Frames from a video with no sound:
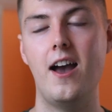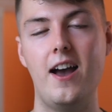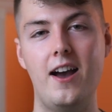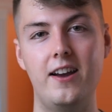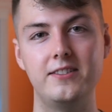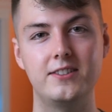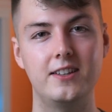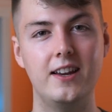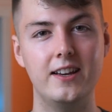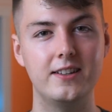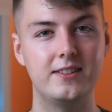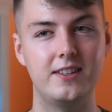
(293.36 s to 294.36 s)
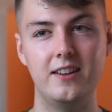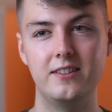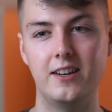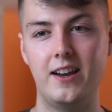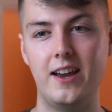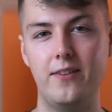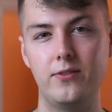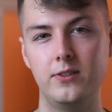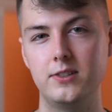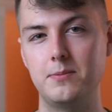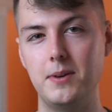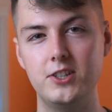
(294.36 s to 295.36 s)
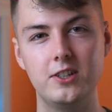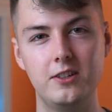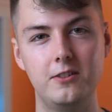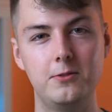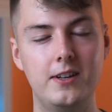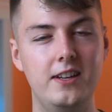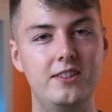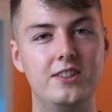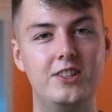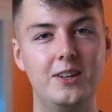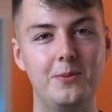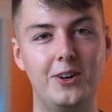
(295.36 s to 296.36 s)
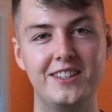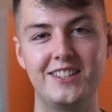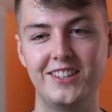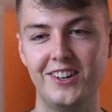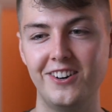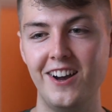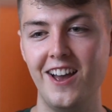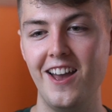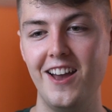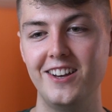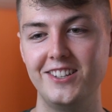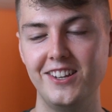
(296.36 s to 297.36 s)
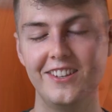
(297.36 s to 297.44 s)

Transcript: and like I said, I have a special relationship also to